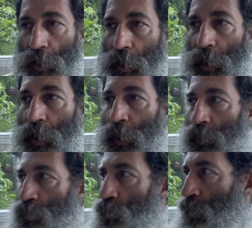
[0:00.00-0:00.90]
Uh, I
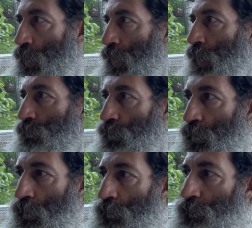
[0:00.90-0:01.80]
do have
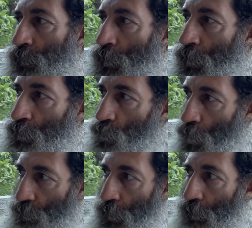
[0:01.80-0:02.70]
a, a,
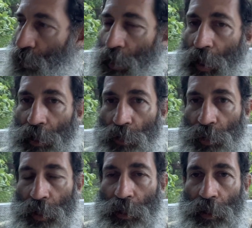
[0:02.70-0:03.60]
dwarf avocado
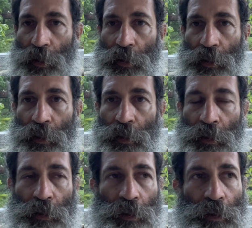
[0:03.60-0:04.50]
and an un,
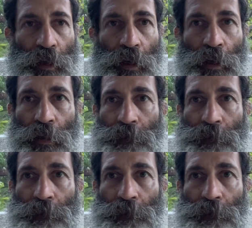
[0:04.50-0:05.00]
uh,